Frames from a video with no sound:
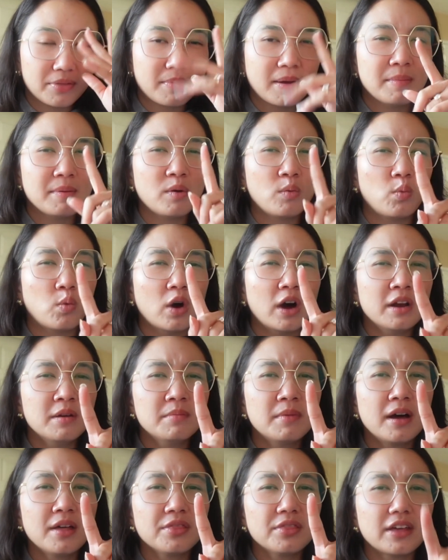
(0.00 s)
Maybe 1
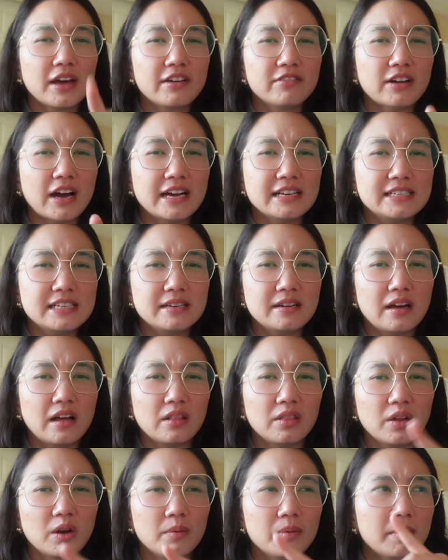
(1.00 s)
month I did a
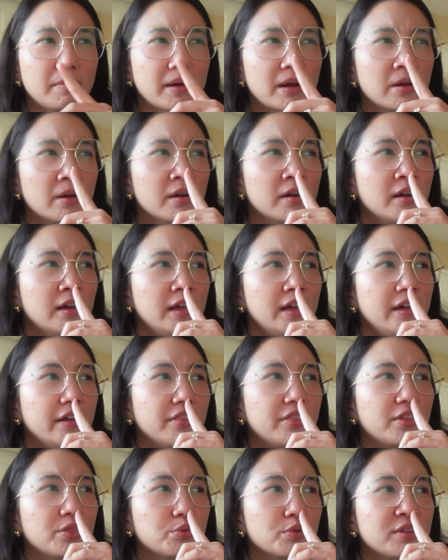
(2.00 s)
little bit better
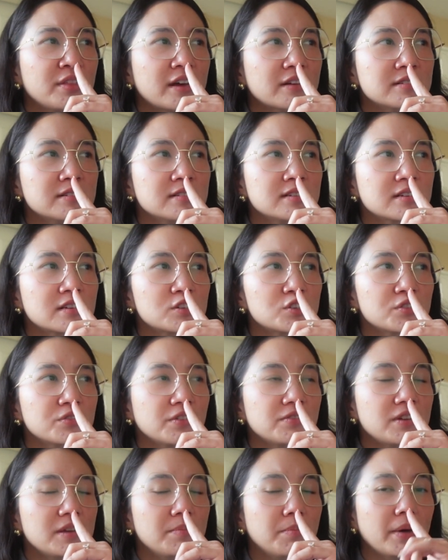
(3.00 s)
than
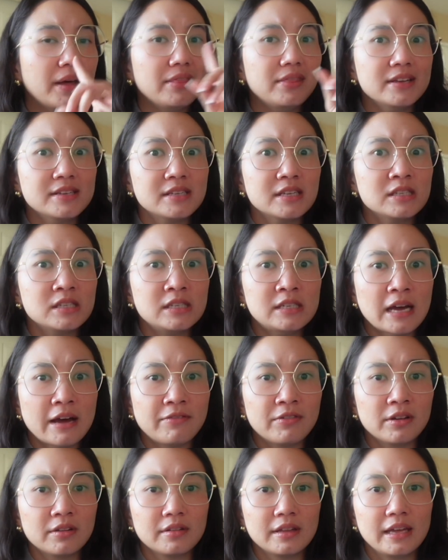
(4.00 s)
3,650, but this is
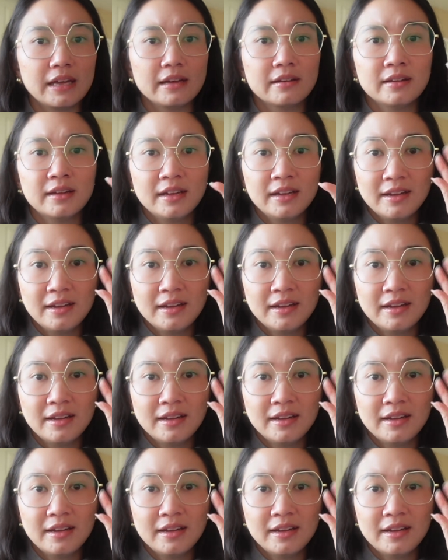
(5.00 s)
definitely